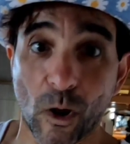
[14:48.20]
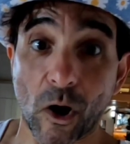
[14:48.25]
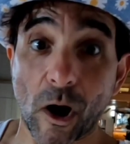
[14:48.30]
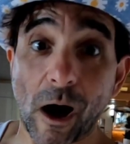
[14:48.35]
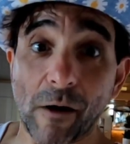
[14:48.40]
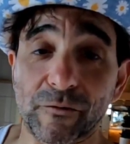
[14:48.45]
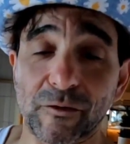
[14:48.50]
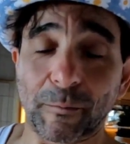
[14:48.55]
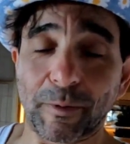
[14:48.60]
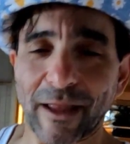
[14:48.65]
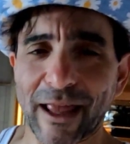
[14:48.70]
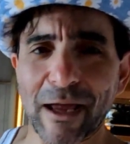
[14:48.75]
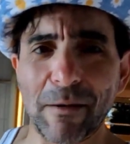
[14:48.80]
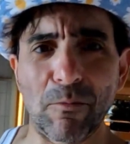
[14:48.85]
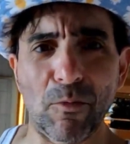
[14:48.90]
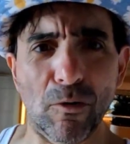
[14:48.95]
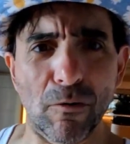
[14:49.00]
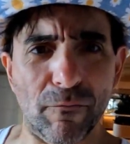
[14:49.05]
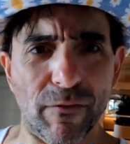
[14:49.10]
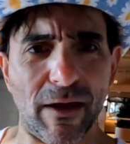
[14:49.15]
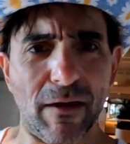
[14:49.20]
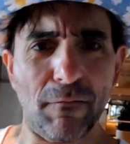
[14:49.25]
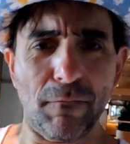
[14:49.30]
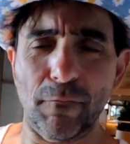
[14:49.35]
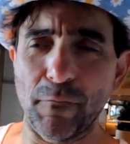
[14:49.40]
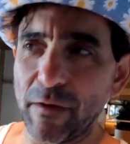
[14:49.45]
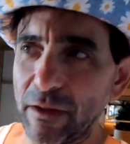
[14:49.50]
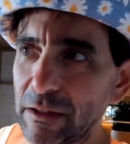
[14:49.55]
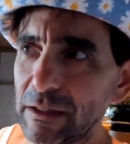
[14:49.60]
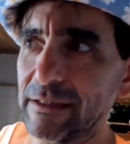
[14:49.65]
We're off to play movie
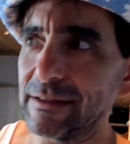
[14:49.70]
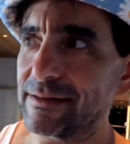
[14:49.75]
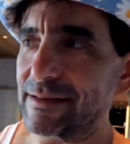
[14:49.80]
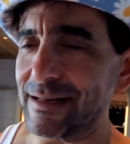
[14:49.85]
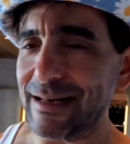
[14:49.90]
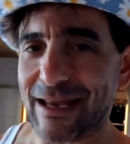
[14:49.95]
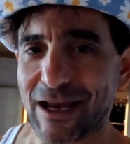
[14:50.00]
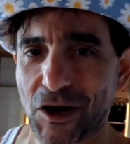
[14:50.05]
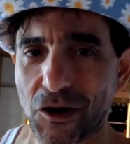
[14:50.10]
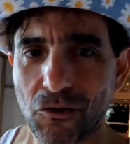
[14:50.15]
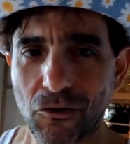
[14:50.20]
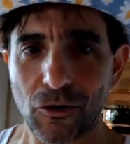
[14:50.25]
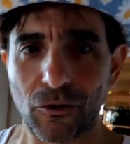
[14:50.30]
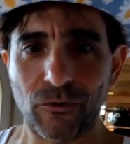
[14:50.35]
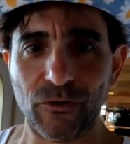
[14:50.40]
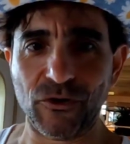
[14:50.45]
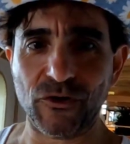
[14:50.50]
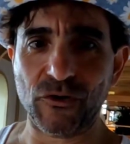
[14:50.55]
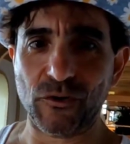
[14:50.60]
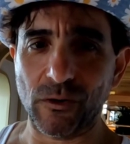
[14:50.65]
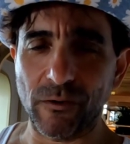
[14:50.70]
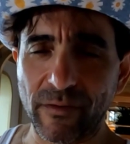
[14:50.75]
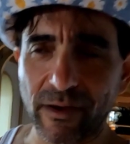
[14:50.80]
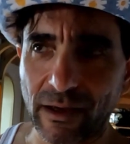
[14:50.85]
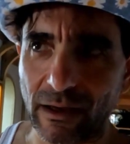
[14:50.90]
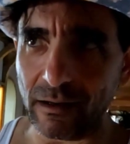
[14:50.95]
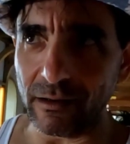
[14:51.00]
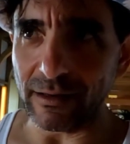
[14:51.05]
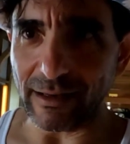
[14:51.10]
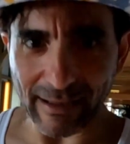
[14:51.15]
Villains and Heroes
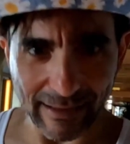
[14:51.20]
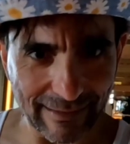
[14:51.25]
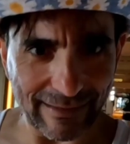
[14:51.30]
trivia.